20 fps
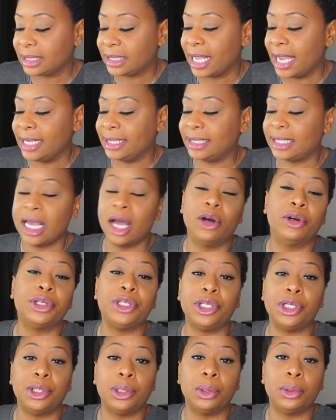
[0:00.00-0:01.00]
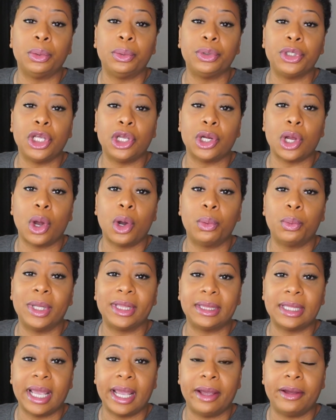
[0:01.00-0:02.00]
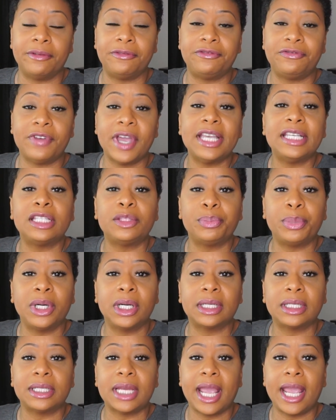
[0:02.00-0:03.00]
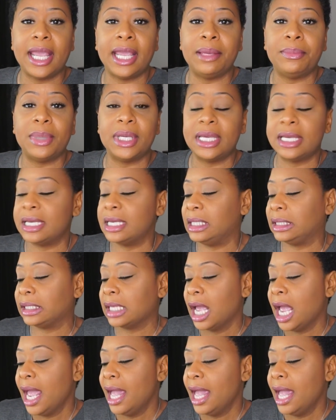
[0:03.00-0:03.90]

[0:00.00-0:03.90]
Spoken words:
They tell you, you know, what their Facebook name is,